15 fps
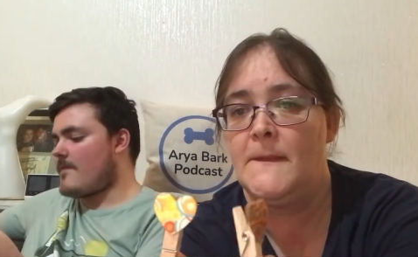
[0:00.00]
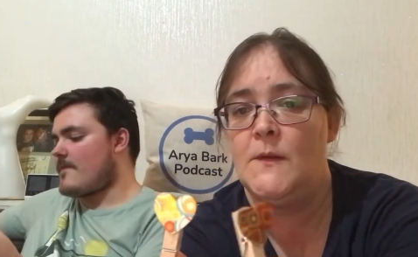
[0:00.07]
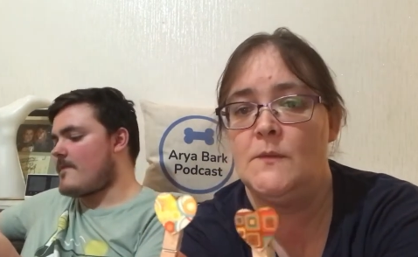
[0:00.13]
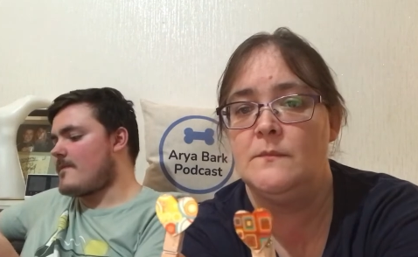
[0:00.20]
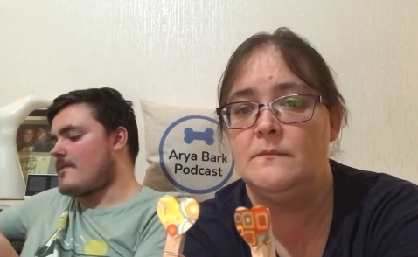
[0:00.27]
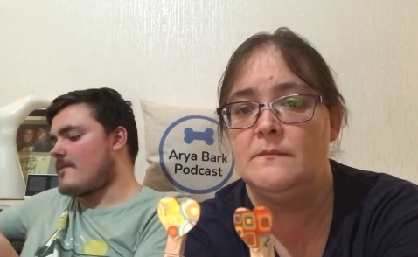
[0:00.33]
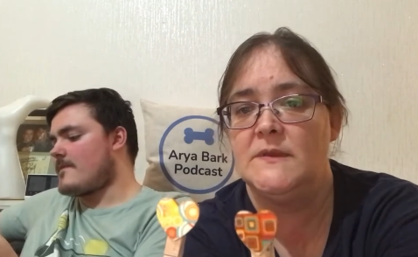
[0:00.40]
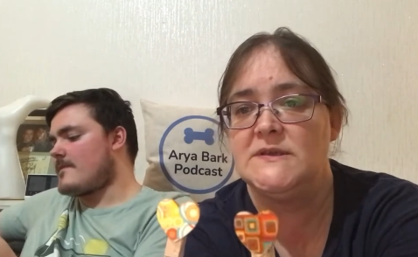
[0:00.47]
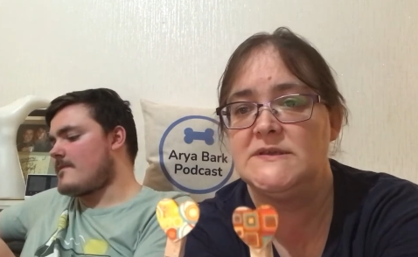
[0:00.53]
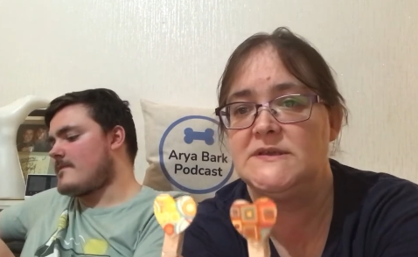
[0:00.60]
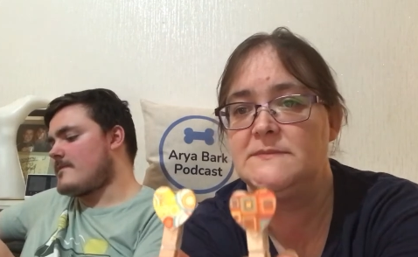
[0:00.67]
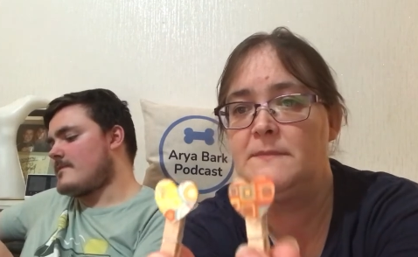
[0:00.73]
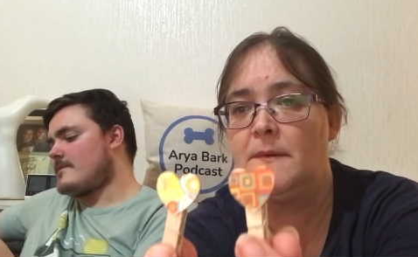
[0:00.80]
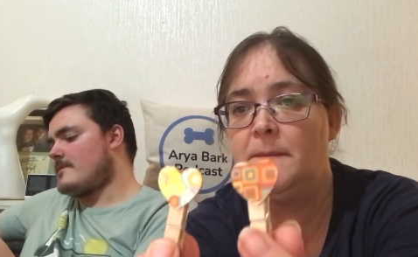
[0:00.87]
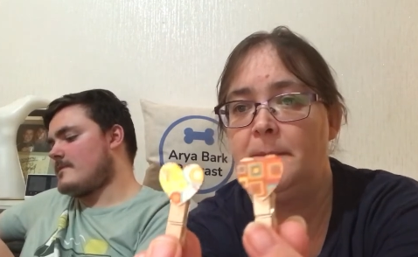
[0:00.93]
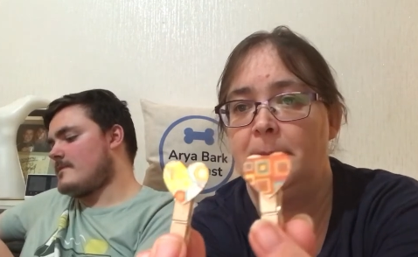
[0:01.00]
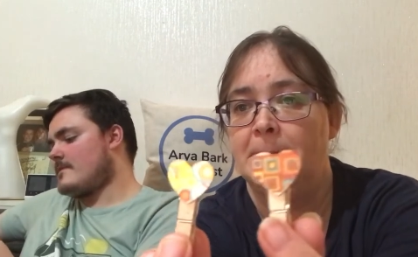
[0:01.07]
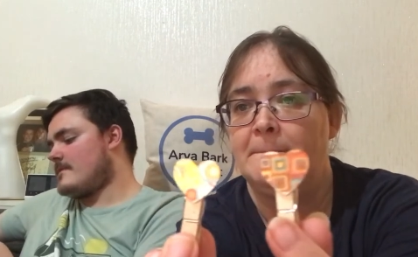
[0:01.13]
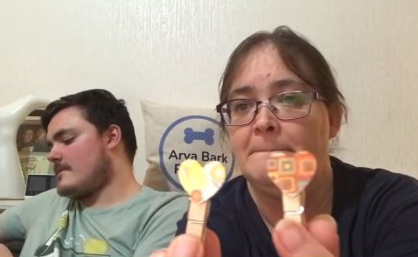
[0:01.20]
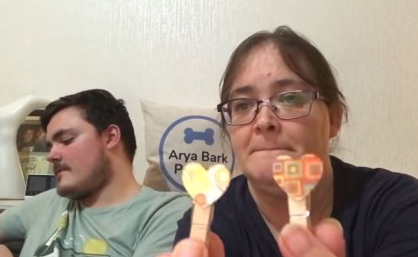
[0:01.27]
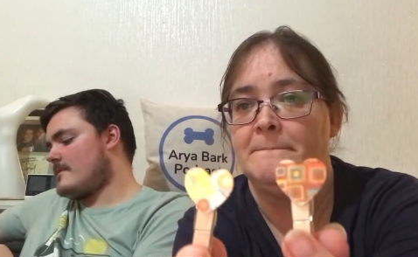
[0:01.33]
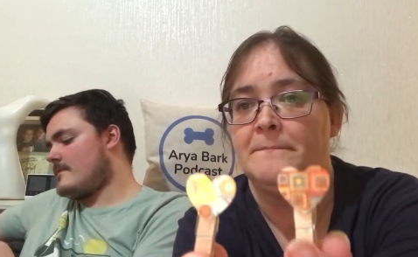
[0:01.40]
Speaker 1: Oh, that's its bob.
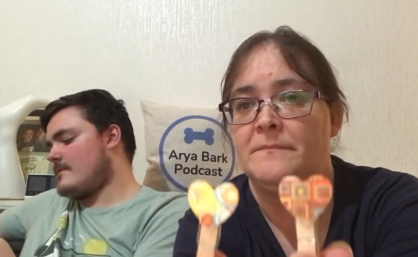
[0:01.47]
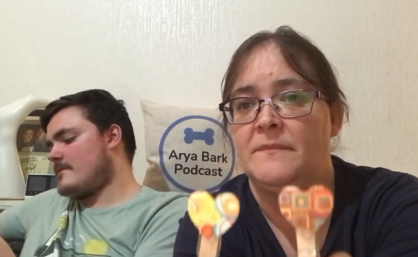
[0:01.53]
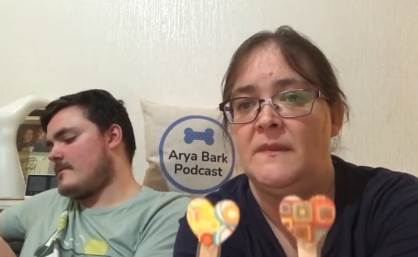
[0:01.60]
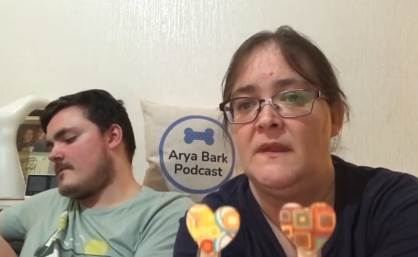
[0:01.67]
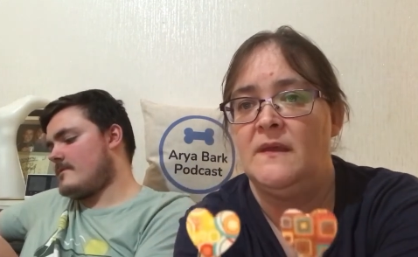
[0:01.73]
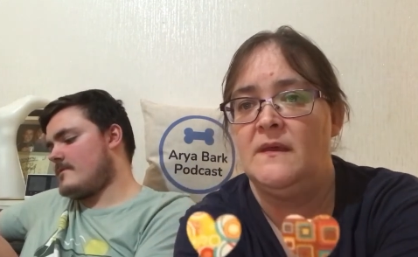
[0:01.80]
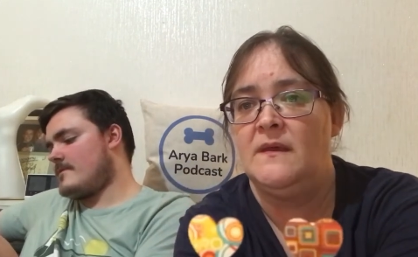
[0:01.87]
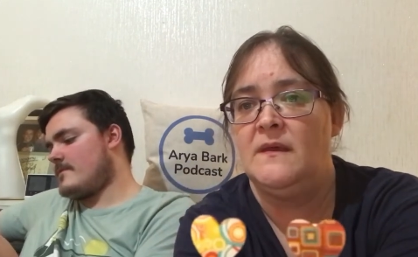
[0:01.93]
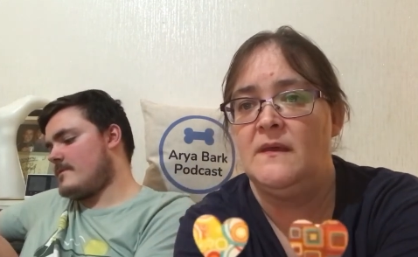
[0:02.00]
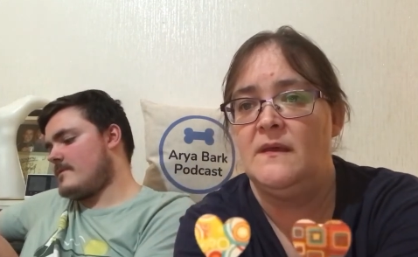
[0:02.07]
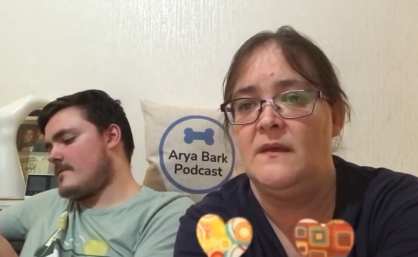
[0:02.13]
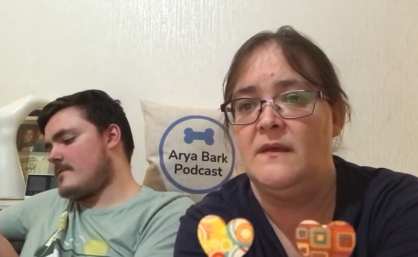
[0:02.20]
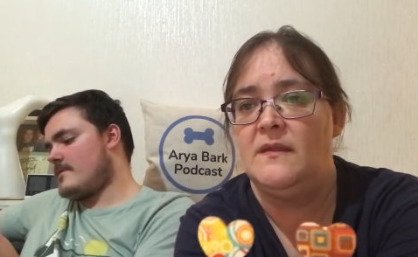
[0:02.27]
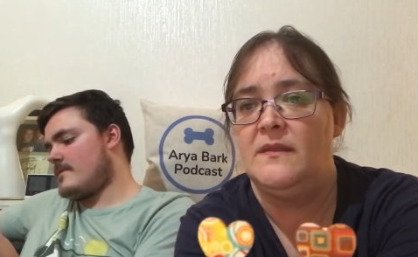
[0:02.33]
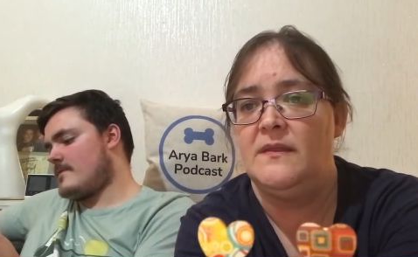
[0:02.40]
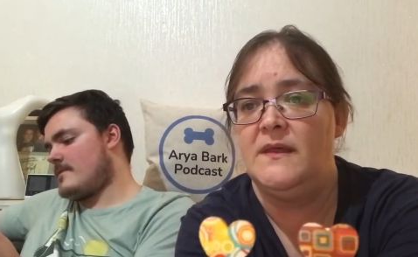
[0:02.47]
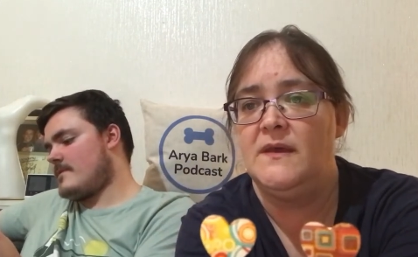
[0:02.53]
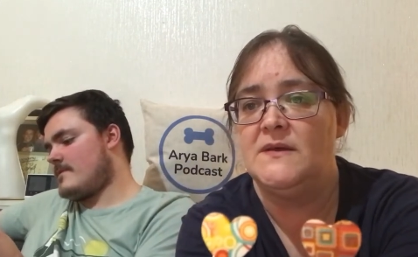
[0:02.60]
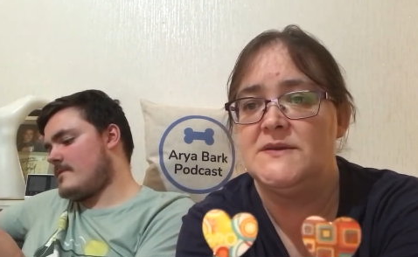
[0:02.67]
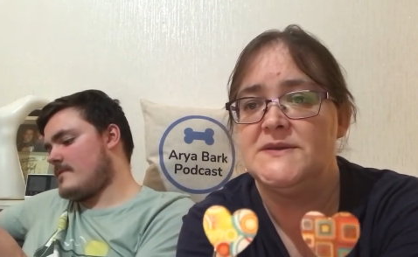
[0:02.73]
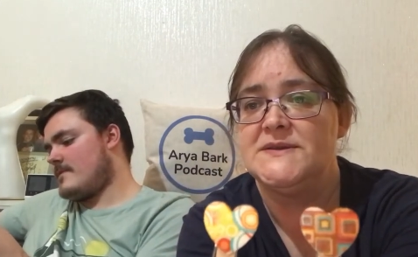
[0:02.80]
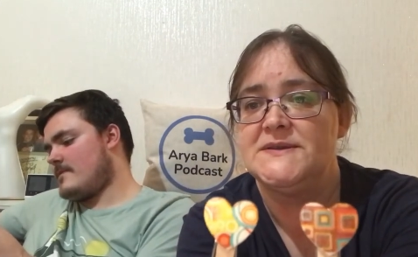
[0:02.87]

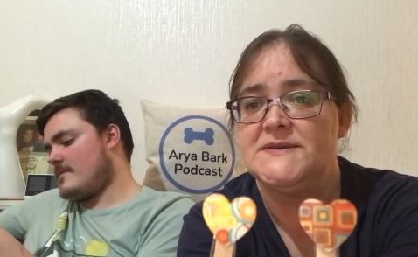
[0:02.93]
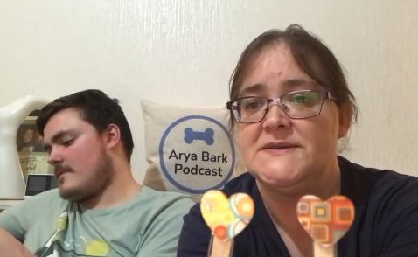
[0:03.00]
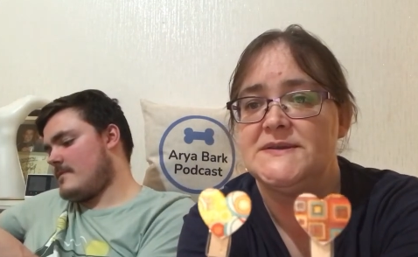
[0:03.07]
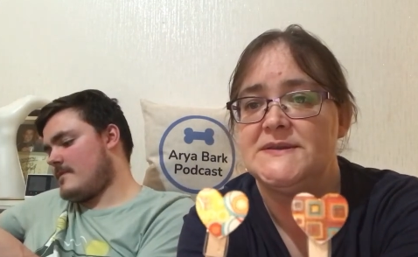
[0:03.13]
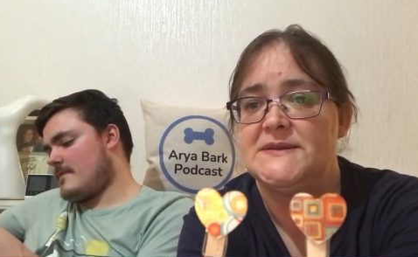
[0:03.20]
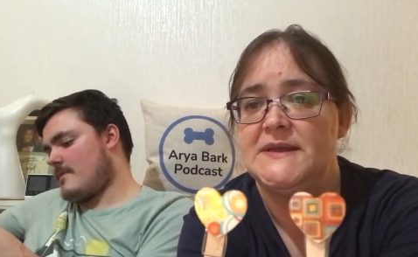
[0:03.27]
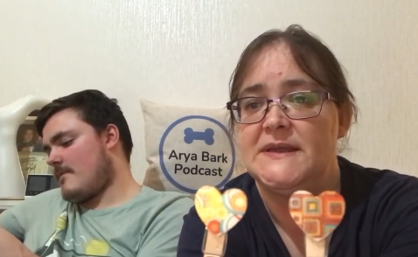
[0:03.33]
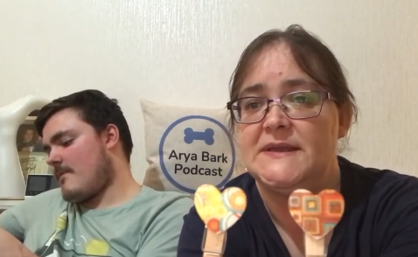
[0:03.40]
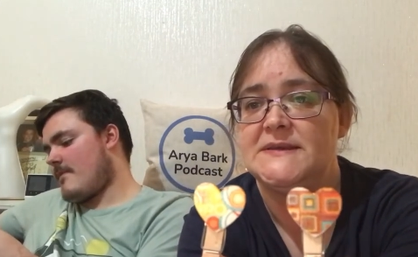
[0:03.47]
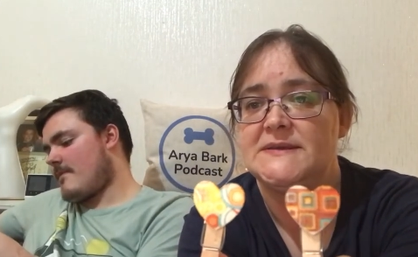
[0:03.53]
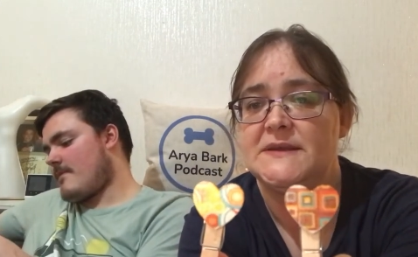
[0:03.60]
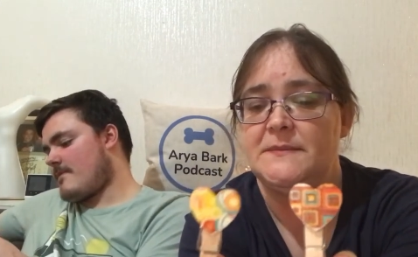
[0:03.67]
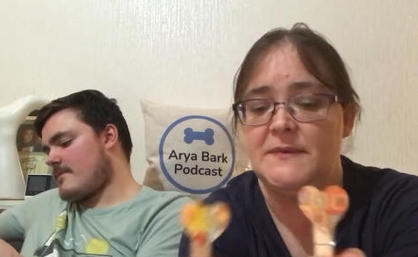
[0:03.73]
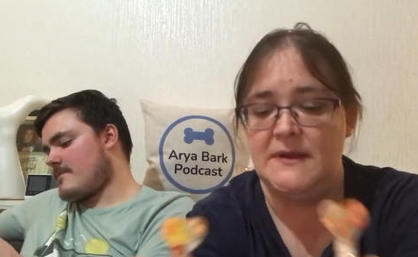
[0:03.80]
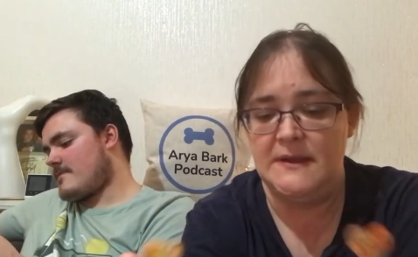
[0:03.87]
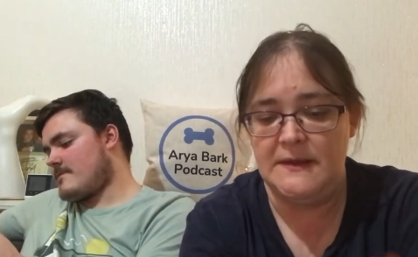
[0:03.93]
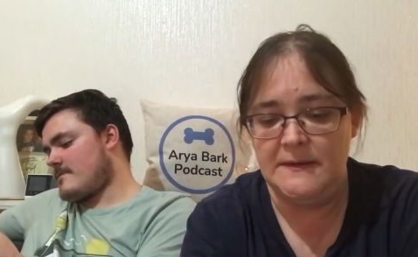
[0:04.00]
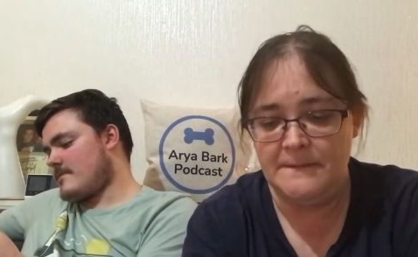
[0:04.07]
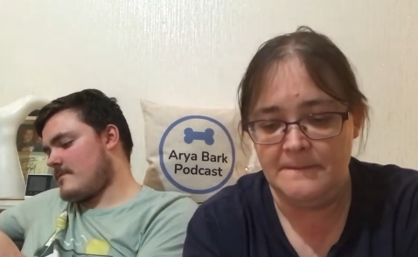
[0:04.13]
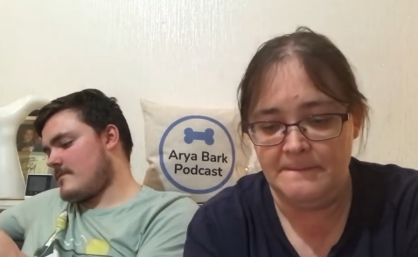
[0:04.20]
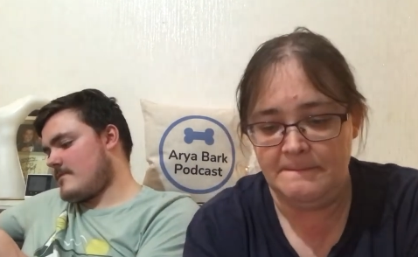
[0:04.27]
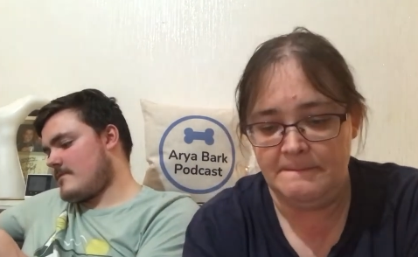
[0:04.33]
They are seriously pretty.